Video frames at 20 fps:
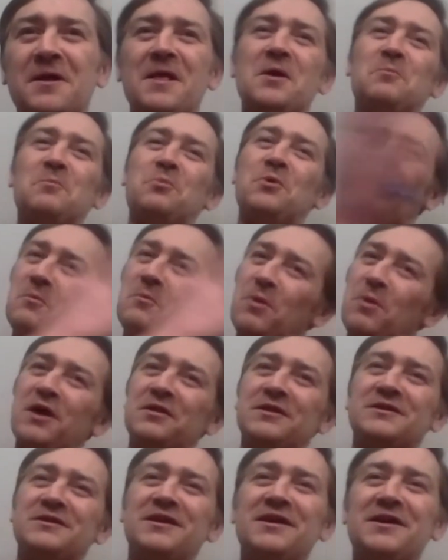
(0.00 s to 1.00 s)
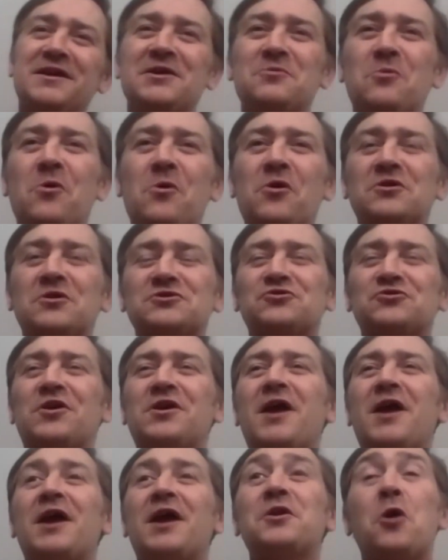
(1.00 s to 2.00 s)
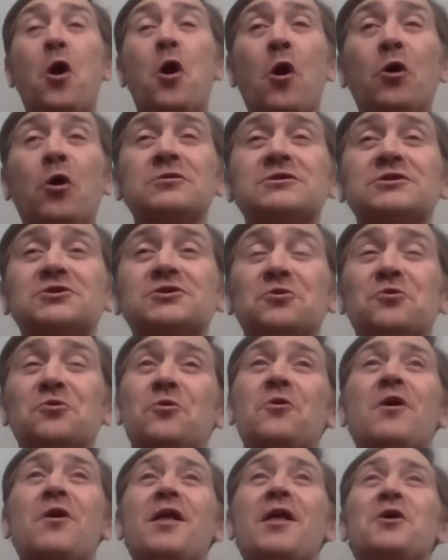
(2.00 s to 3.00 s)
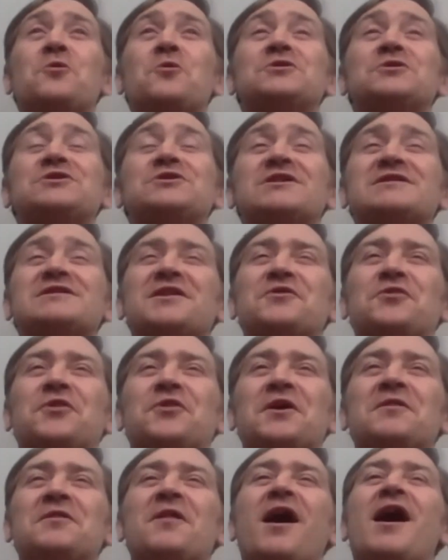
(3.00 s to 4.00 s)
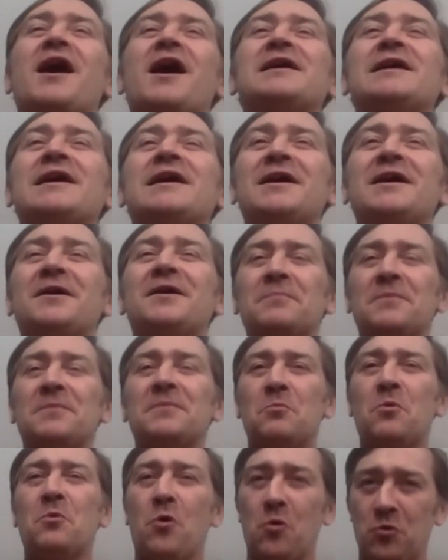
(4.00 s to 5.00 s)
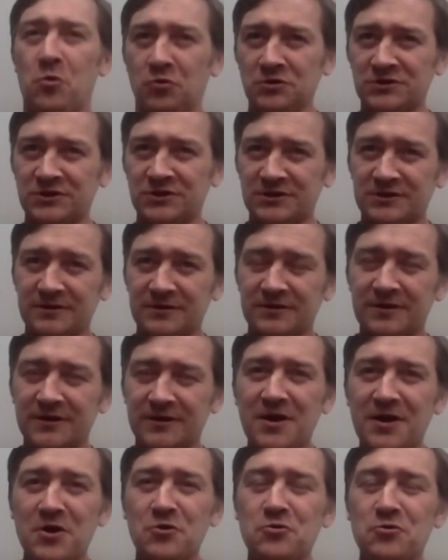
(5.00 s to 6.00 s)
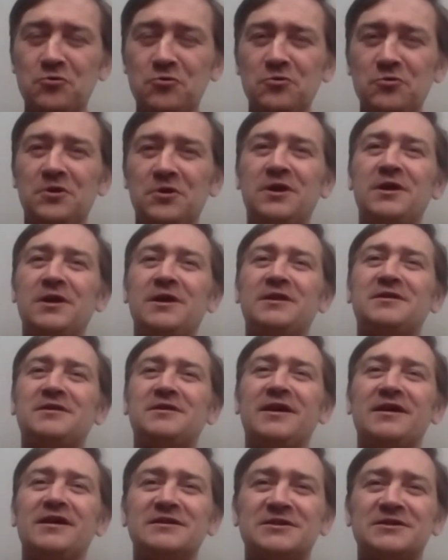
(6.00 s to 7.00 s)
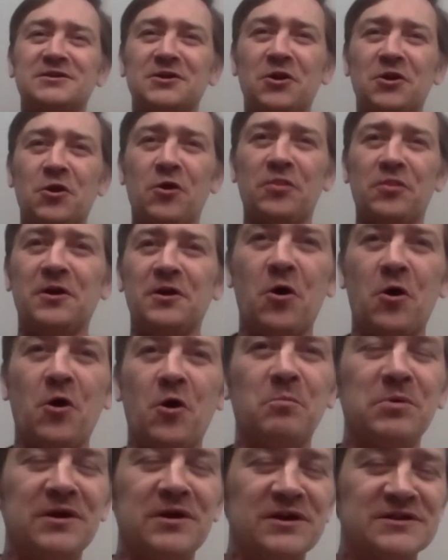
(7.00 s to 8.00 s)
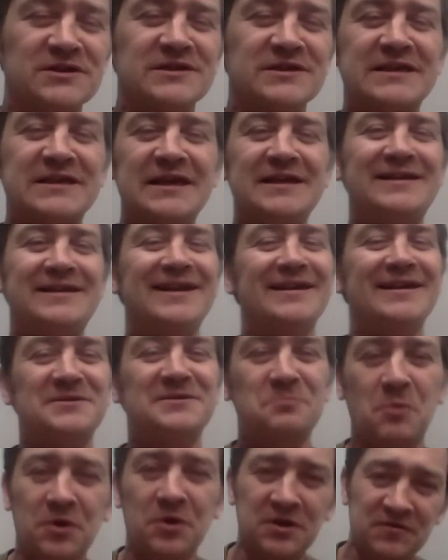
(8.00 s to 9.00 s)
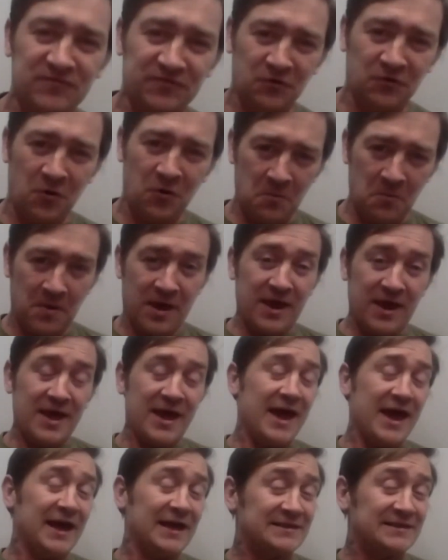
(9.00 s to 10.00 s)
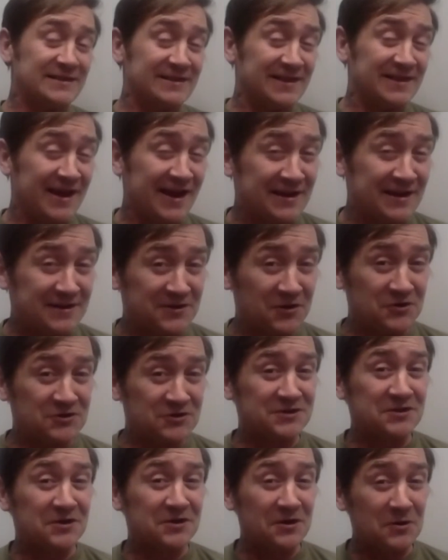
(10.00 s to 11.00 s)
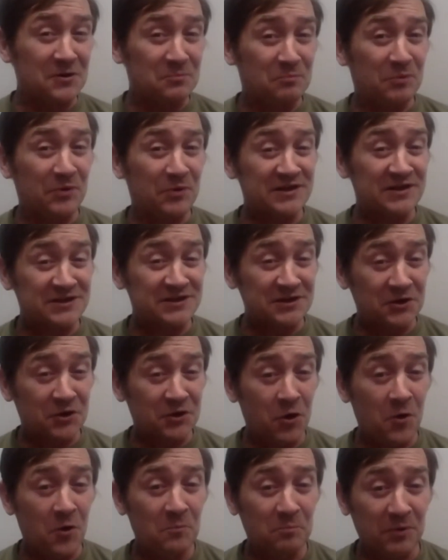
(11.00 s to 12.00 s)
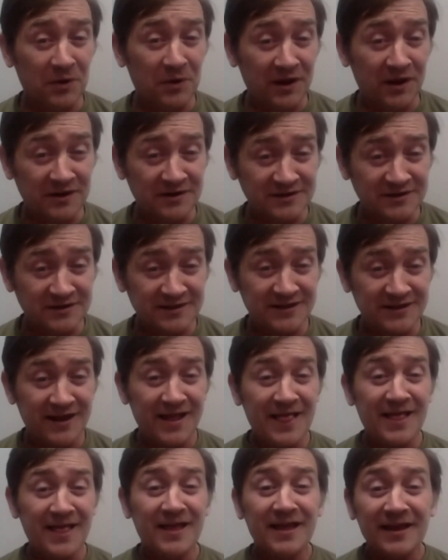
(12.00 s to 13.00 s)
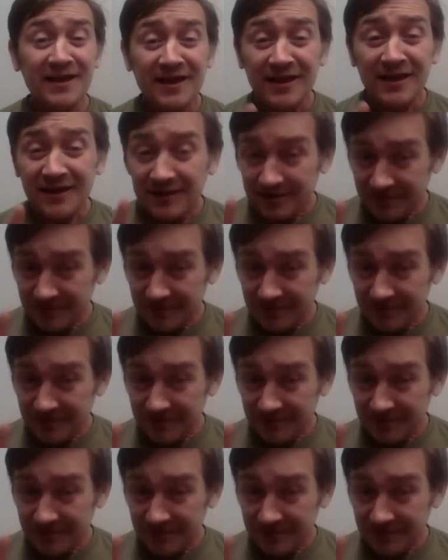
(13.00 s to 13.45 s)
but back in the day he was right. Ah. And also, which is the thing that I hate him the most, who he takes the lobbyists he takes money from yeah. is the industrial prison complex. Yeah.